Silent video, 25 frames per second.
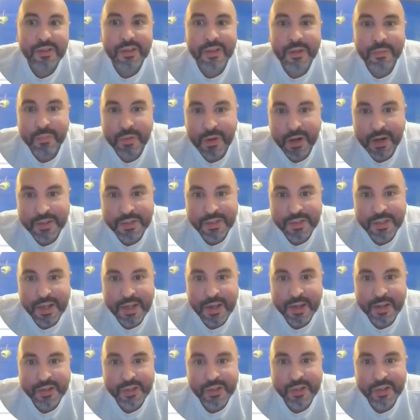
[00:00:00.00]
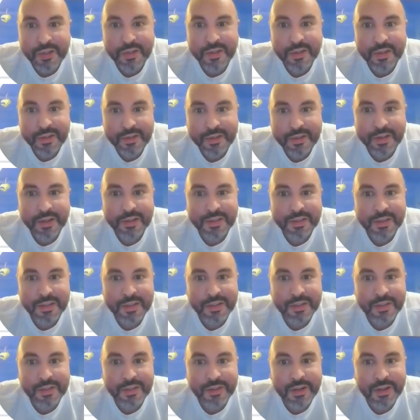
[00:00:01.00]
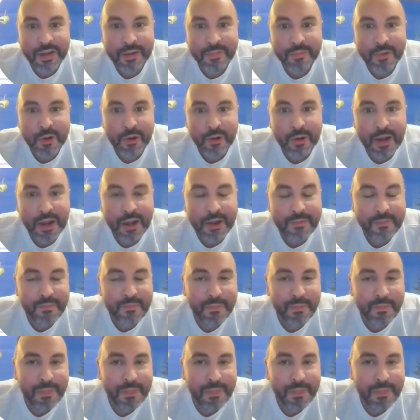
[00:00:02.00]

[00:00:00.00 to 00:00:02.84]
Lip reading: The price action does the same. Okay.